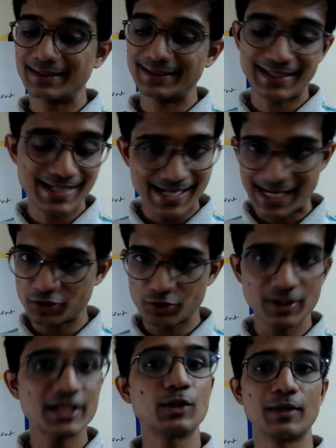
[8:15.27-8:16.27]
then
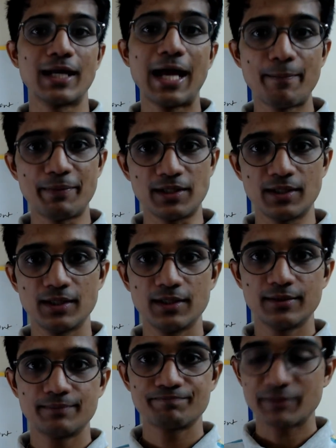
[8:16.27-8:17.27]
naturally it will happen.
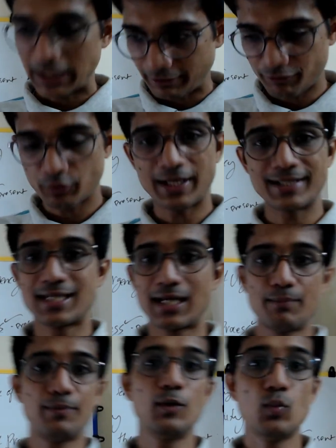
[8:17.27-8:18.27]
Like for
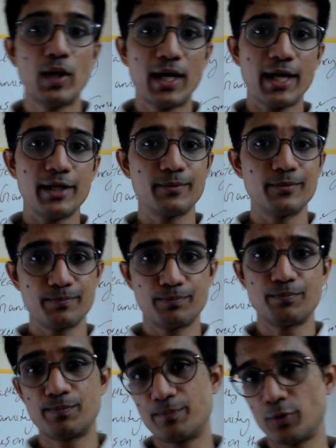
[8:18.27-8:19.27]
example, when I
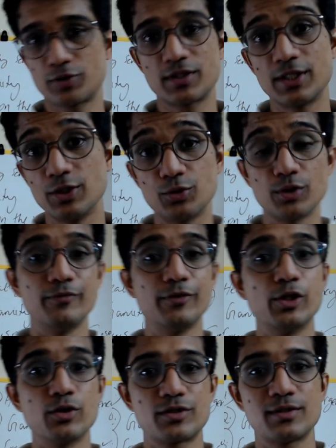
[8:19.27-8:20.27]
posted YouTube
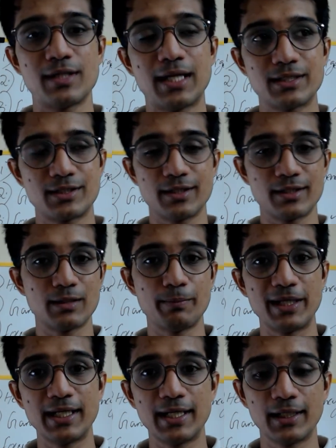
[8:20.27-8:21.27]
videos last year in the
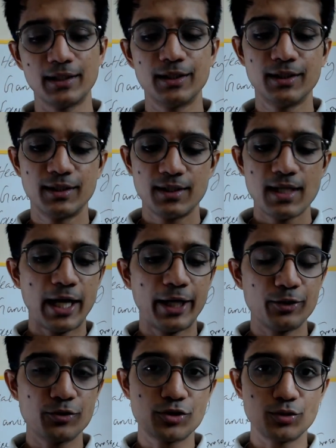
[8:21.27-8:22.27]
beginning, I
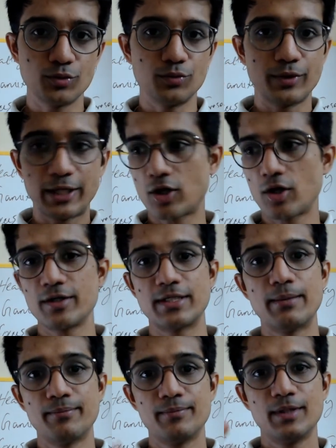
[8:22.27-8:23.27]
used to record
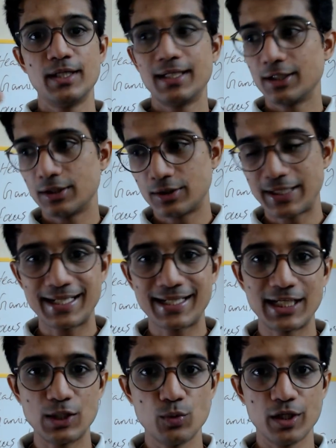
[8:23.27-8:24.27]
them, take
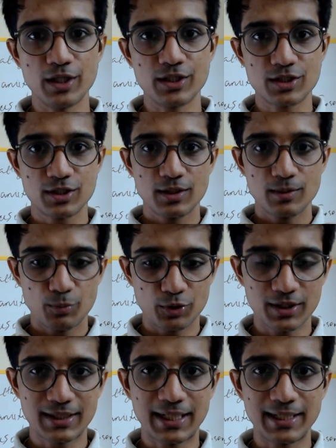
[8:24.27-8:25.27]
keywords,
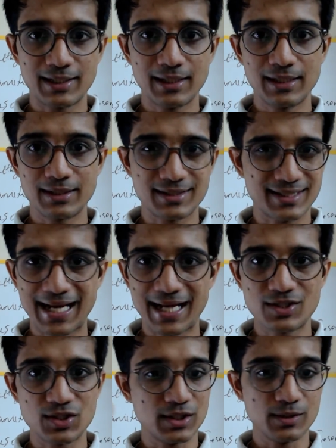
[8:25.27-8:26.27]
put a title that's
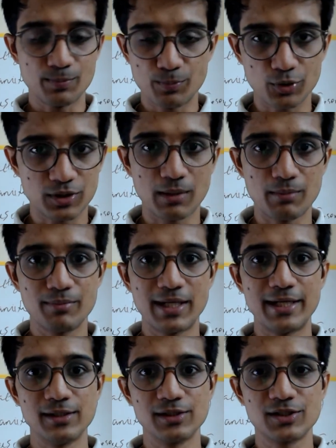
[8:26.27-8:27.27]
catchy, put
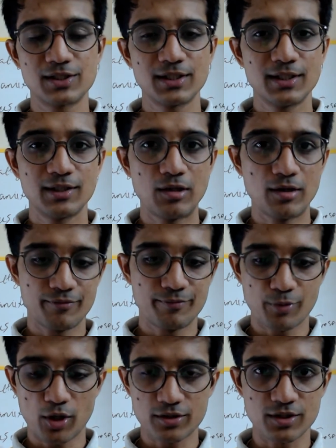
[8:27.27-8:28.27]
thumbnails, a lot of
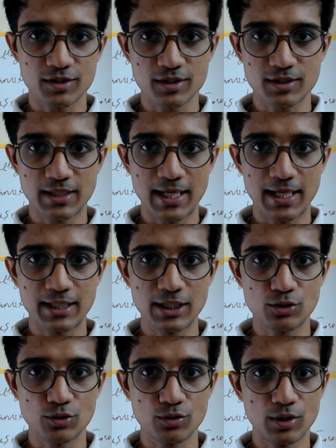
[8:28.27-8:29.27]
processes, and I
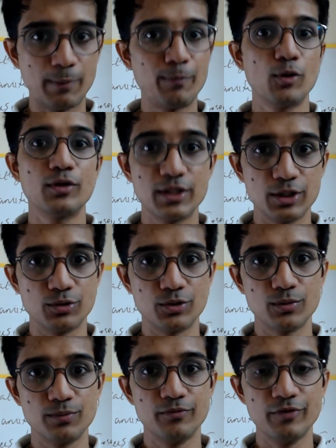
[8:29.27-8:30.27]
need to upload the
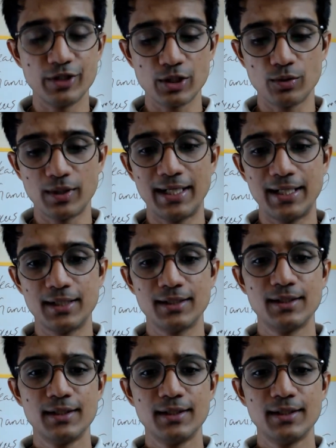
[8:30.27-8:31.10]
YouTube video, and